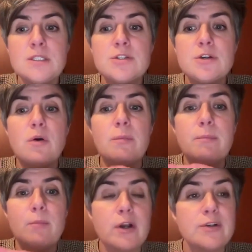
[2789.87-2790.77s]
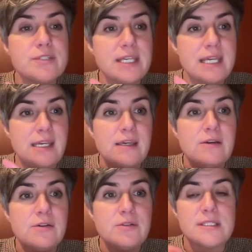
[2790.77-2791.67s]
So, Morcos Key,
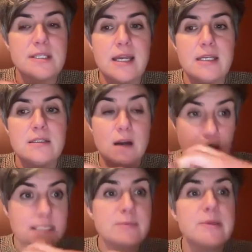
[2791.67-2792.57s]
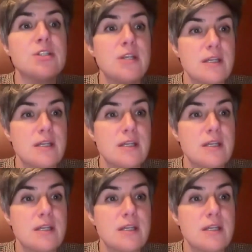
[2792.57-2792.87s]
who designed our exhibition,